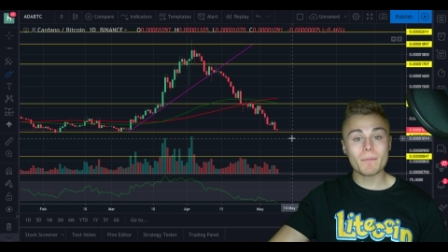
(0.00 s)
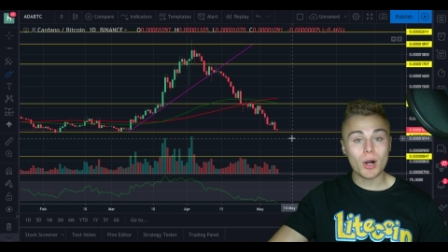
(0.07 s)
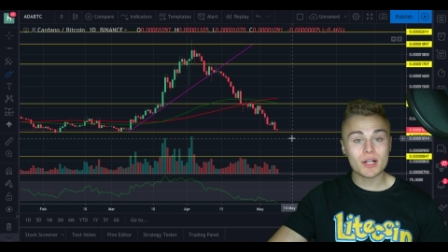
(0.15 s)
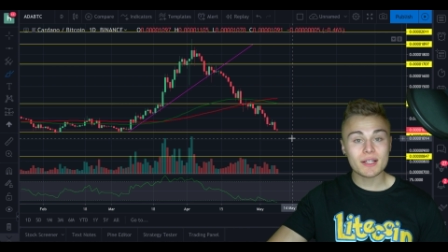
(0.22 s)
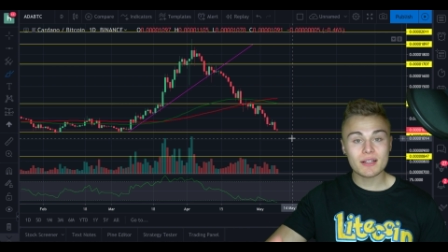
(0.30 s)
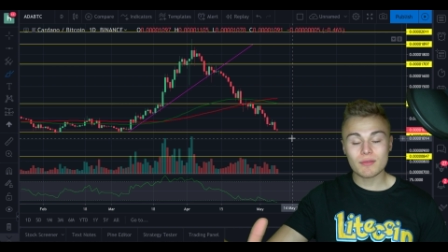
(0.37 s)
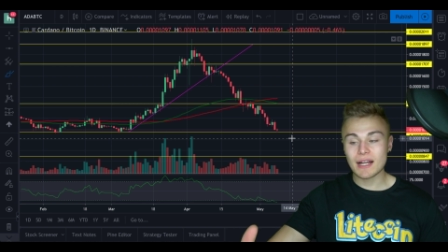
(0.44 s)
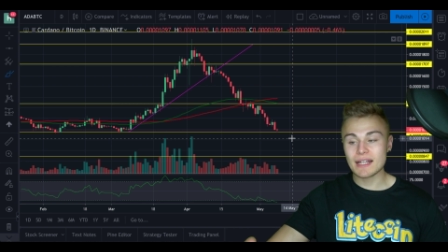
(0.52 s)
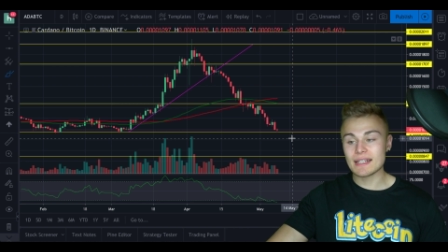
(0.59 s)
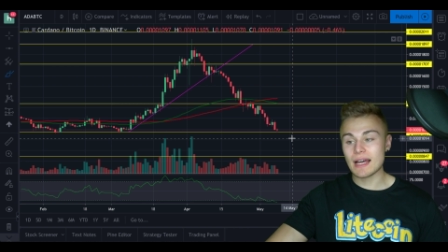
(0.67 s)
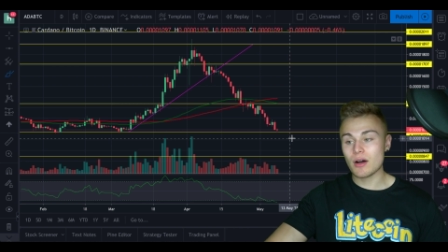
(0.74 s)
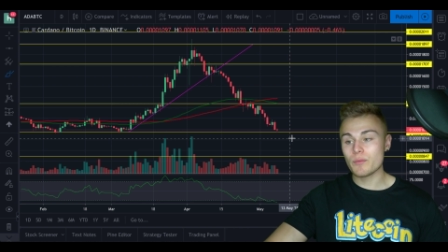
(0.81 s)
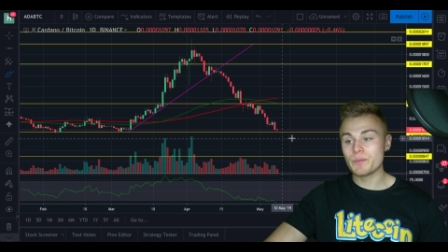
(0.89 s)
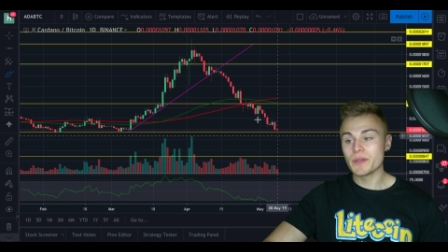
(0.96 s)
market right
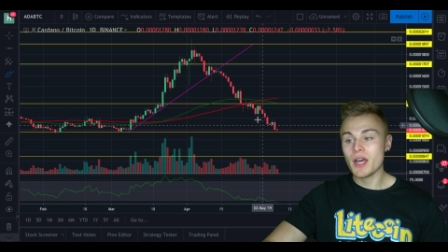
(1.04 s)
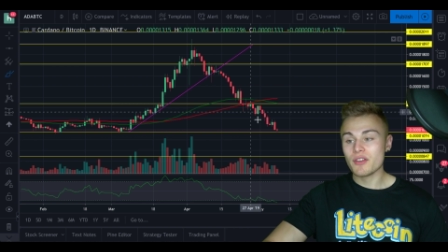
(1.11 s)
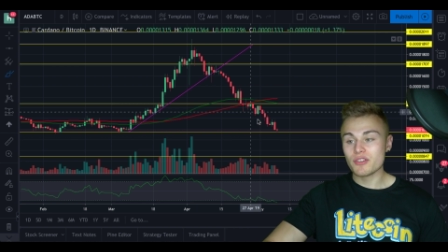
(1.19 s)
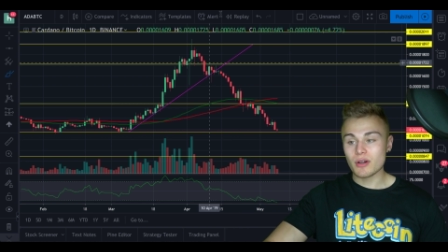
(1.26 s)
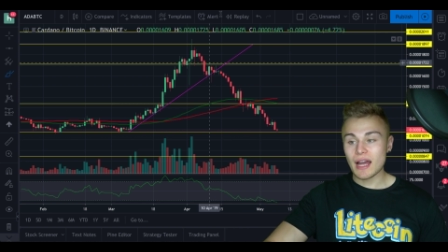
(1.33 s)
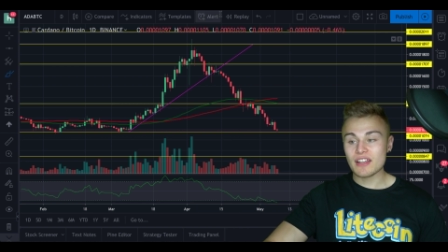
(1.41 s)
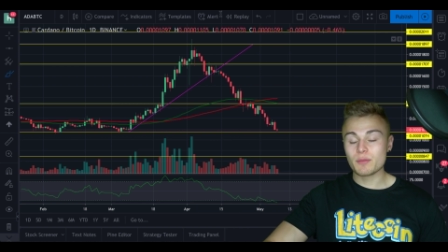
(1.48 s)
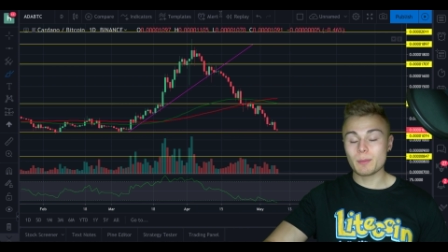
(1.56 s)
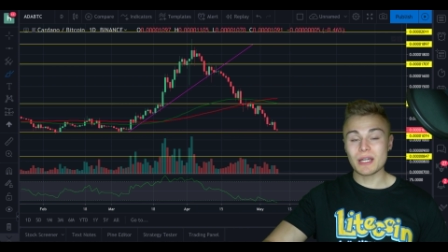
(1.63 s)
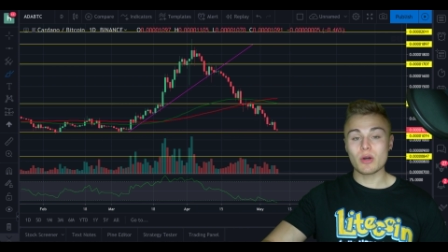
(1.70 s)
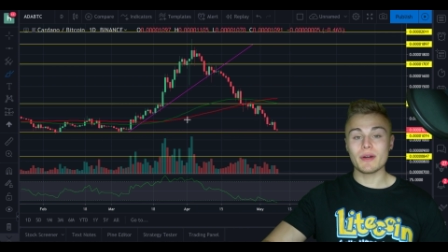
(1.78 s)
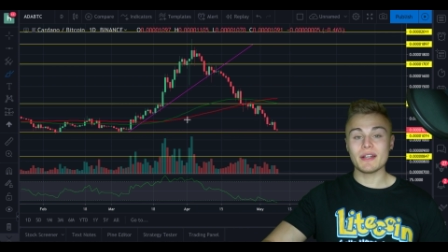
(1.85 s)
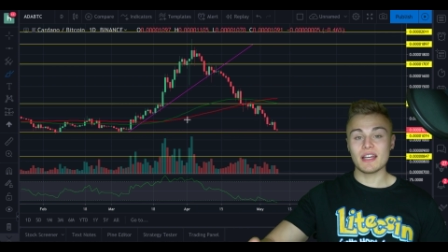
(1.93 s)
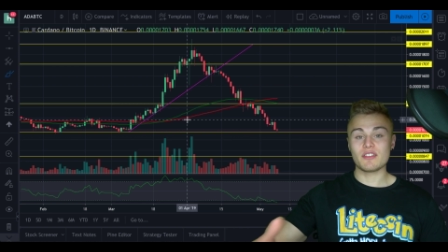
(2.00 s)
now. So as
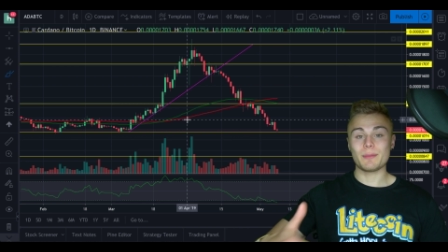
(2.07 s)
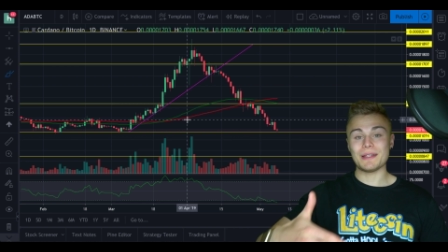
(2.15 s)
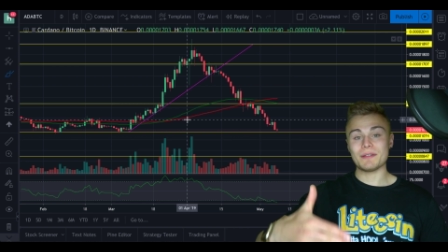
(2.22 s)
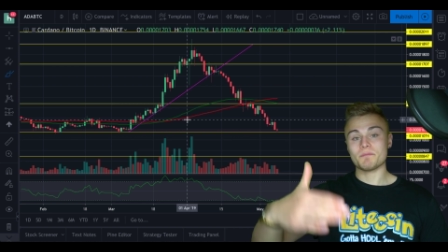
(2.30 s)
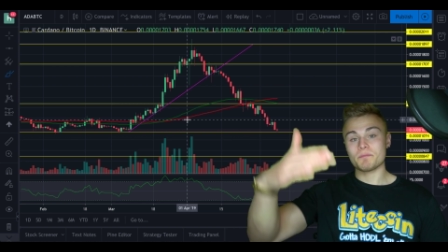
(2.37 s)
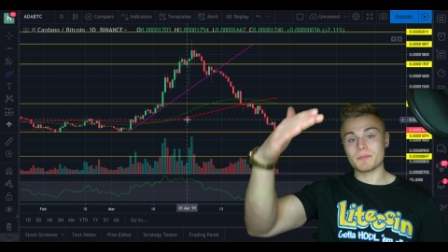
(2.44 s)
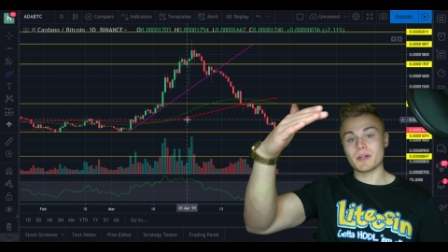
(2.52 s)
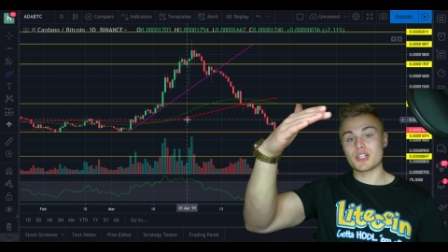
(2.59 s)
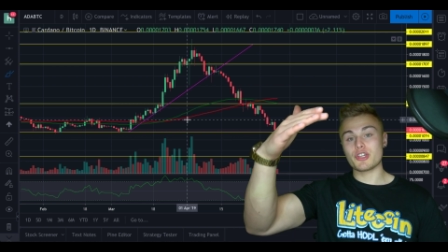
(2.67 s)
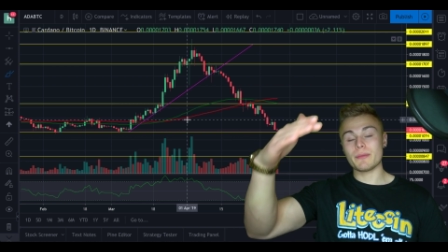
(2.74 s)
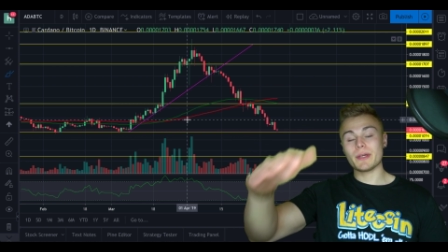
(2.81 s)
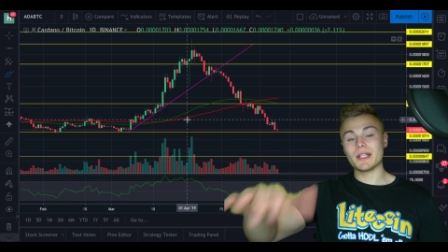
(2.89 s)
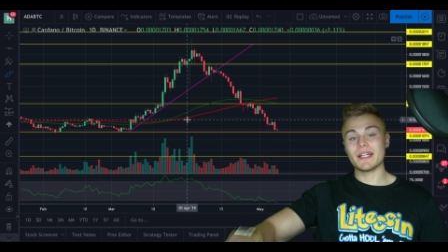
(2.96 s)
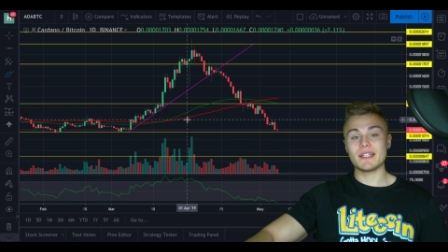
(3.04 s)
Bitcoin has been
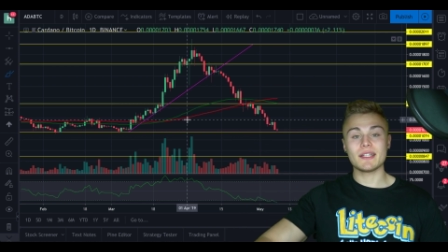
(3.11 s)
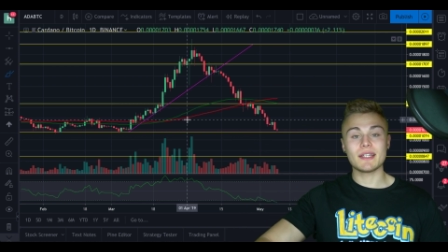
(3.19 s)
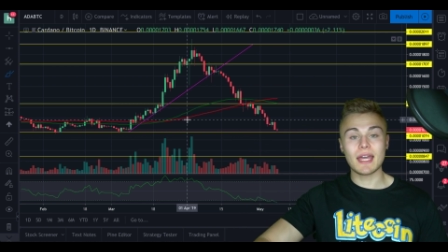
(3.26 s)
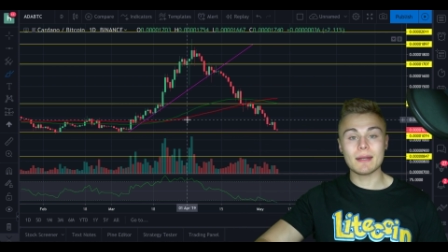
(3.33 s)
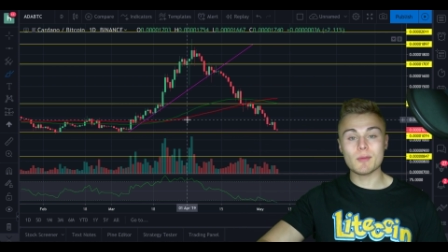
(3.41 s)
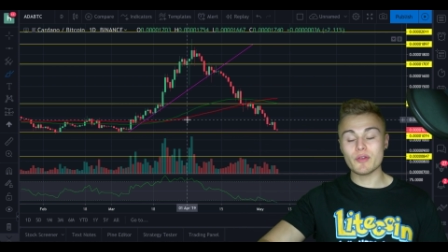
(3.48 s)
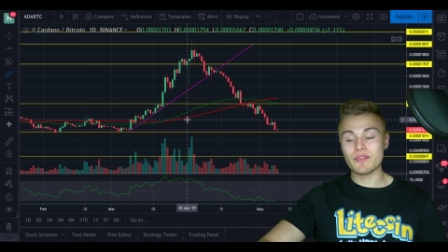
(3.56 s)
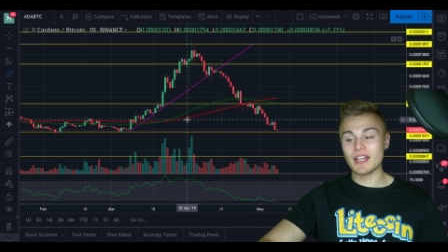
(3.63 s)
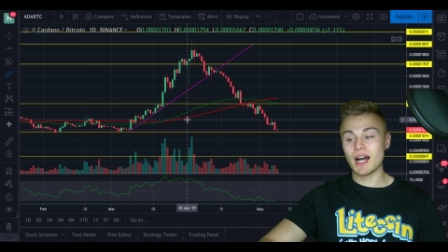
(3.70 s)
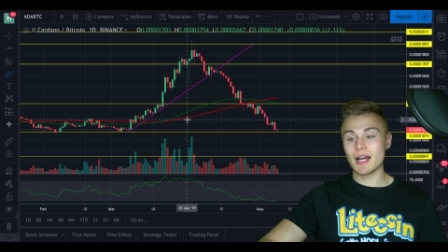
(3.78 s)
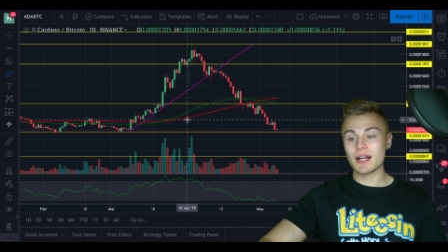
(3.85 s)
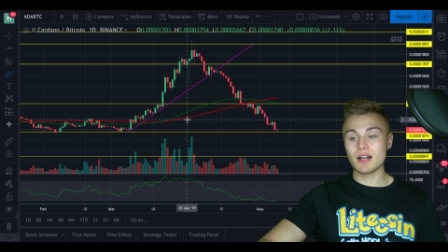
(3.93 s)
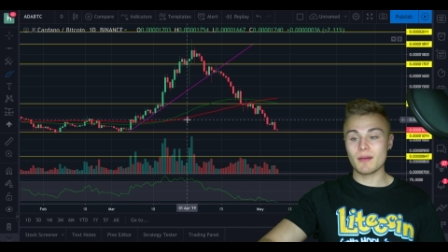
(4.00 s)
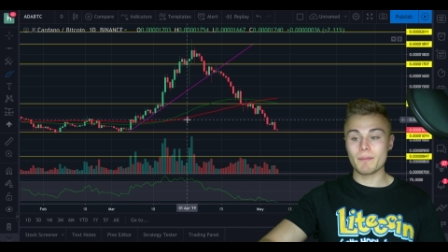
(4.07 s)
accumulating and moving
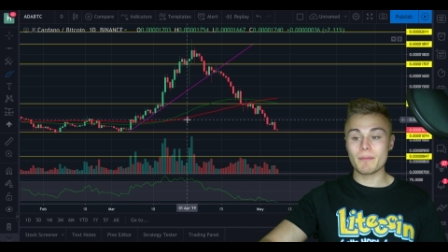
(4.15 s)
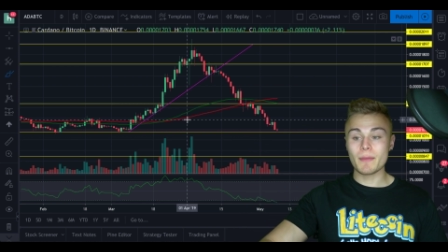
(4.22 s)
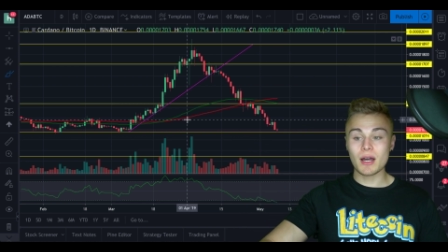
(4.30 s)
higher,